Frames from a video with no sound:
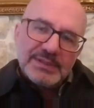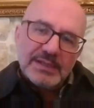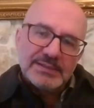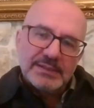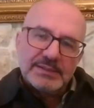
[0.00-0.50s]
the
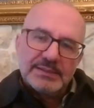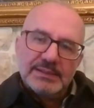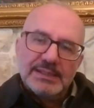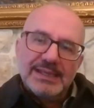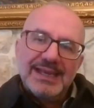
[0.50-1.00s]
other
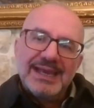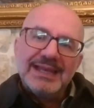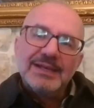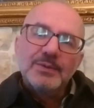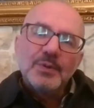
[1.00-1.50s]

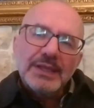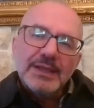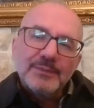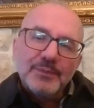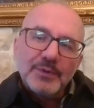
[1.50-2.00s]
and
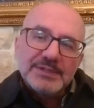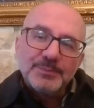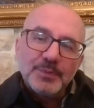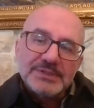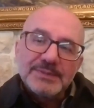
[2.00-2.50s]
looking for the
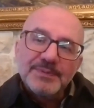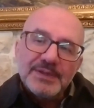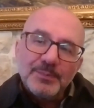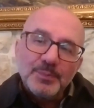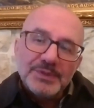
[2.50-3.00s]

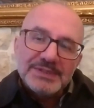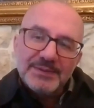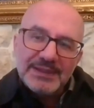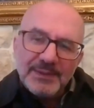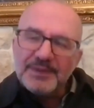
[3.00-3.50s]

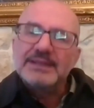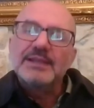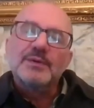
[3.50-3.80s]
positivity